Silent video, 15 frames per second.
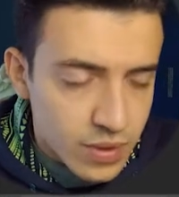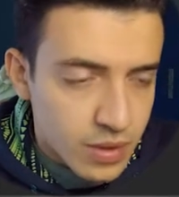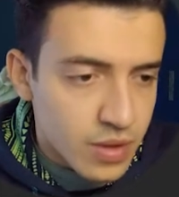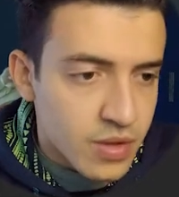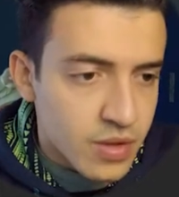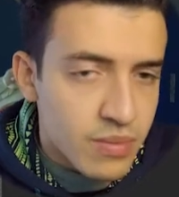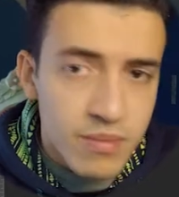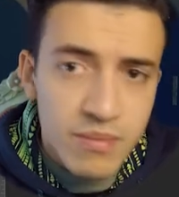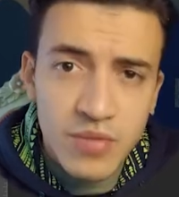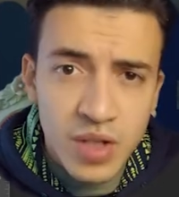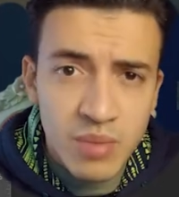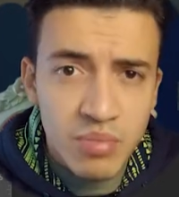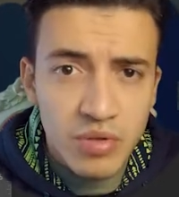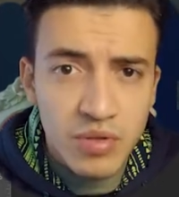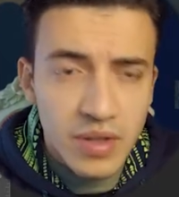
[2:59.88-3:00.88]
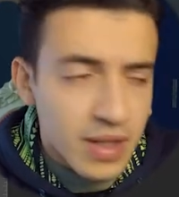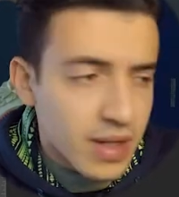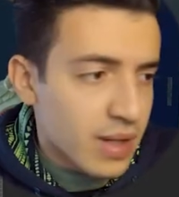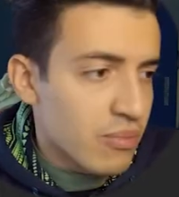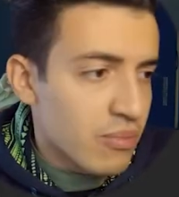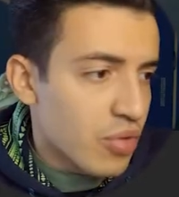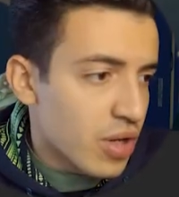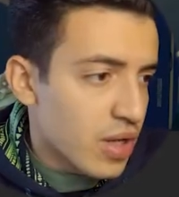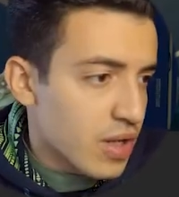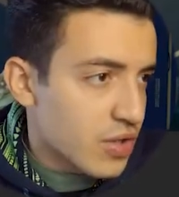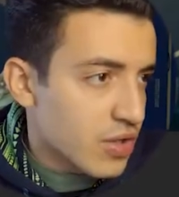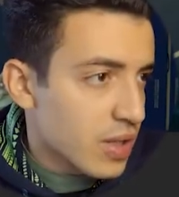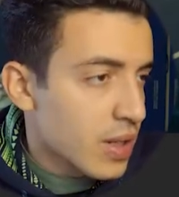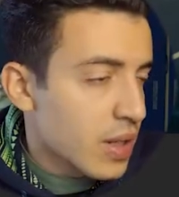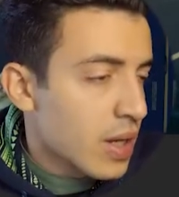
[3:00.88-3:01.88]
Just simple and pretty
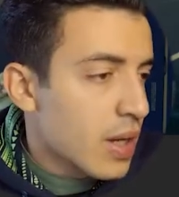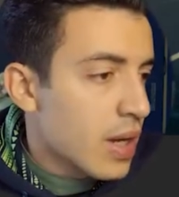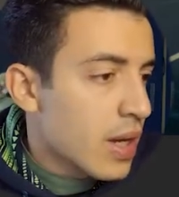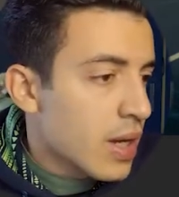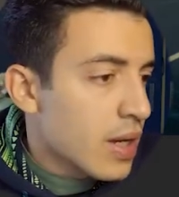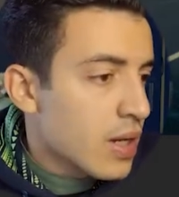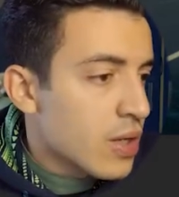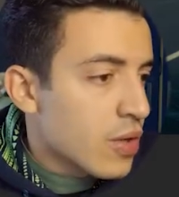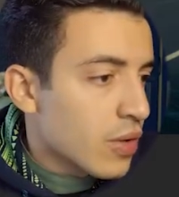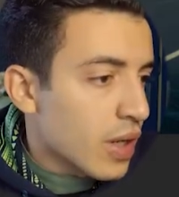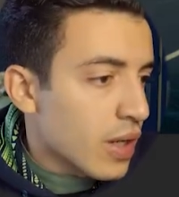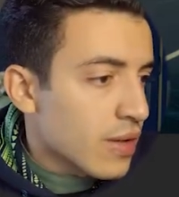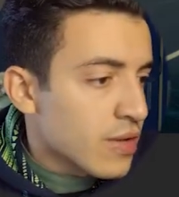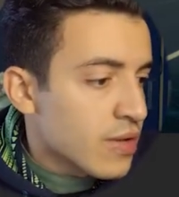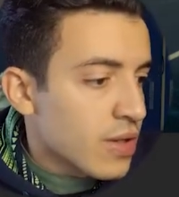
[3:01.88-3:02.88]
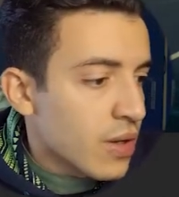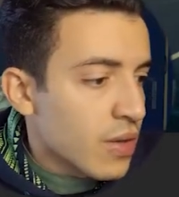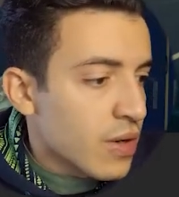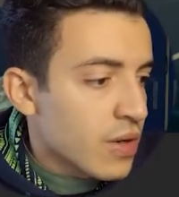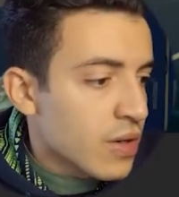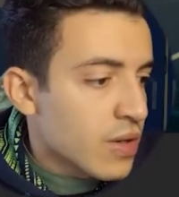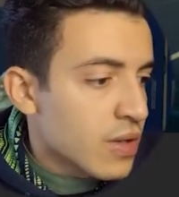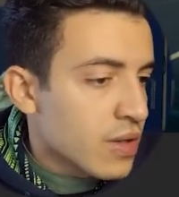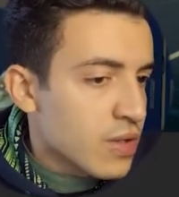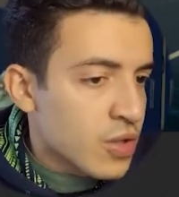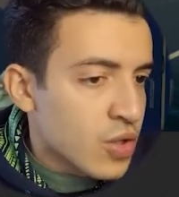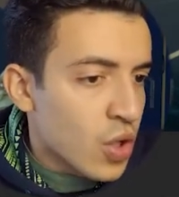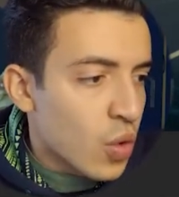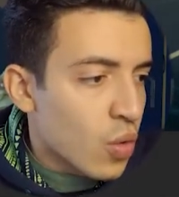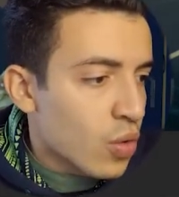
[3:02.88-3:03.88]
easy. Okay,
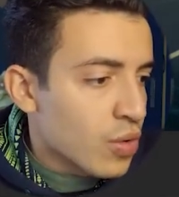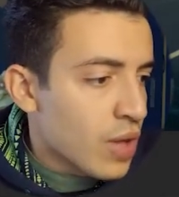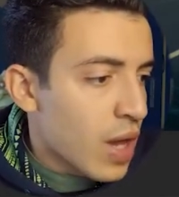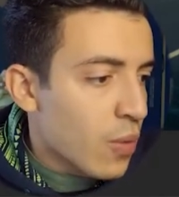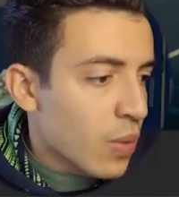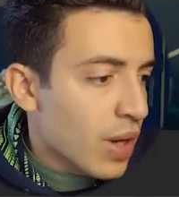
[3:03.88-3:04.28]
so now